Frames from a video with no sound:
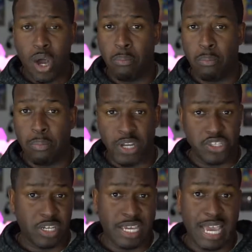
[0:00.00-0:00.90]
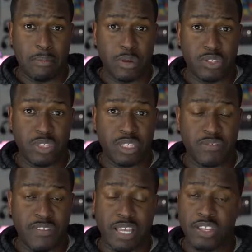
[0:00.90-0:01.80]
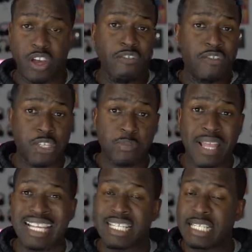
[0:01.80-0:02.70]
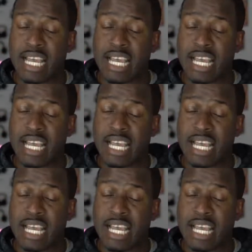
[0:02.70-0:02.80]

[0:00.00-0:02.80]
a bunch of cameras on this device. The cover display has a